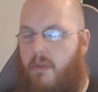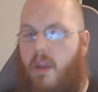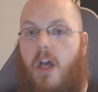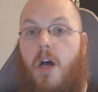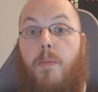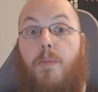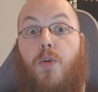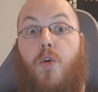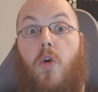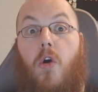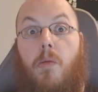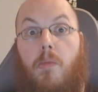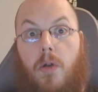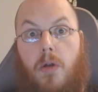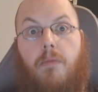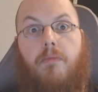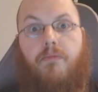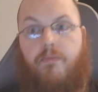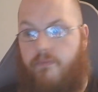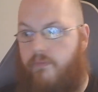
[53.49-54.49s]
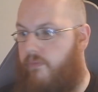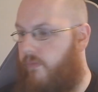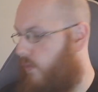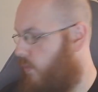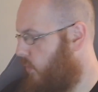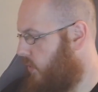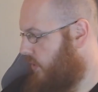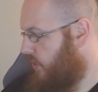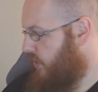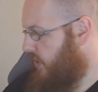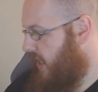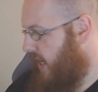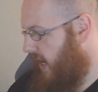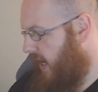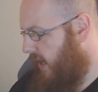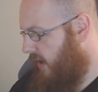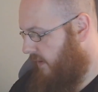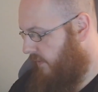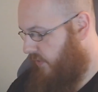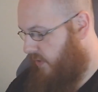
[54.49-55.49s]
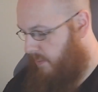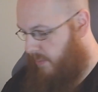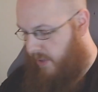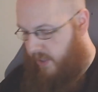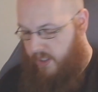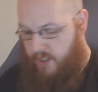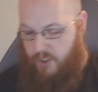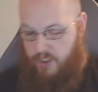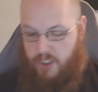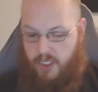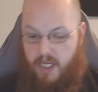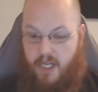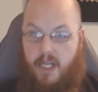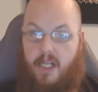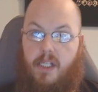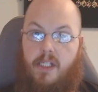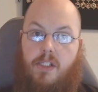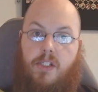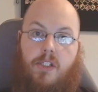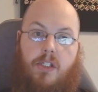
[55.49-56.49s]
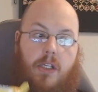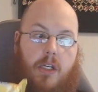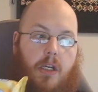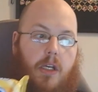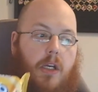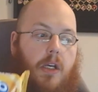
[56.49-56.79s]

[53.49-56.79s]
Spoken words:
abnormal, we'll say, of the bunch is